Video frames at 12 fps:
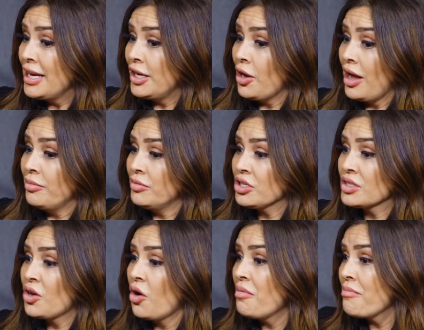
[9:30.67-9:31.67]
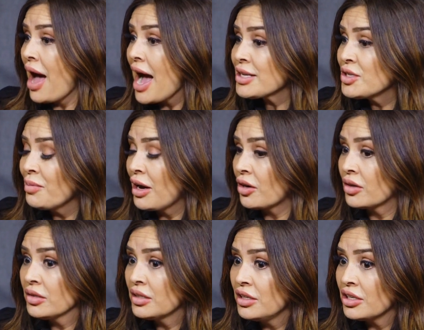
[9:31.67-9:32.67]
I'm just going back to my
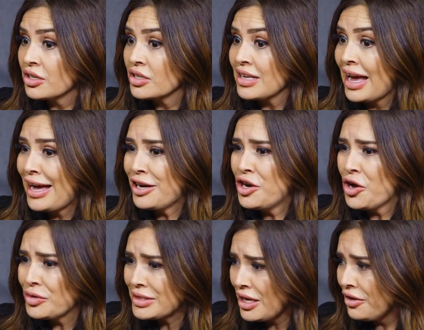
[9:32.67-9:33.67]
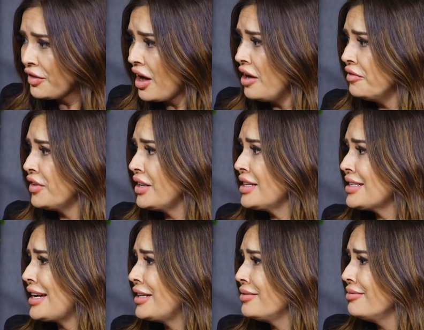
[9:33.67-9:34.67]
early years. I had no self-confidence,
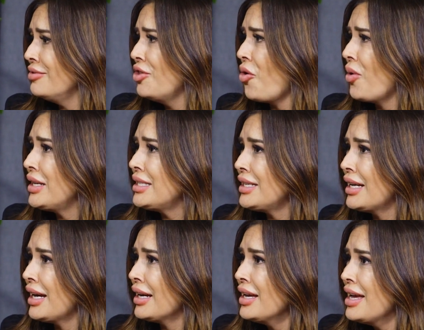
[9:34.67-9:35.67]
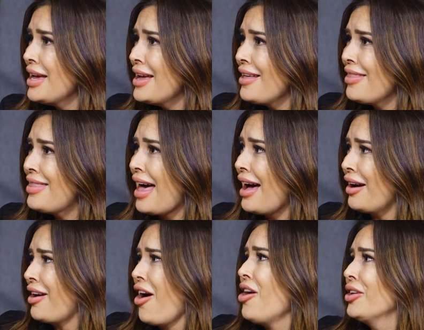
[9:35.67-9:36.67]
had no idea that
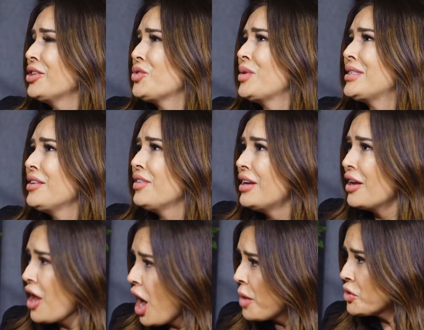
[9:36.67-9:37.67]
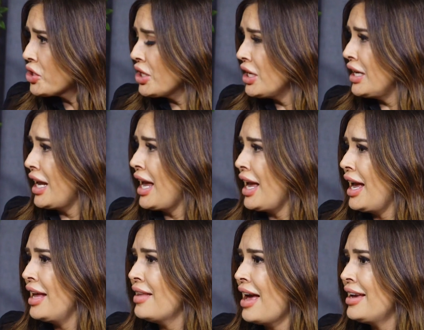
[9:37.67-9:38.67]
college was even an option,
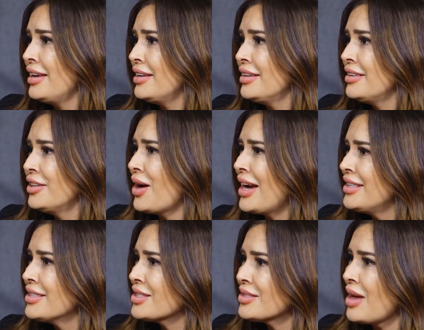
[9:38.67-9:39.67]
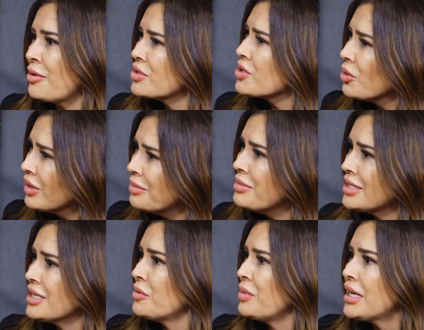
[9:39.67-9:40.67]
and I was so
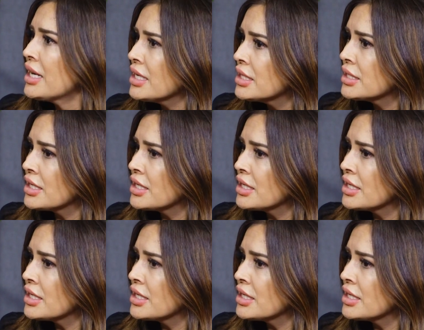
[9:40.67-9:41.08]
limited because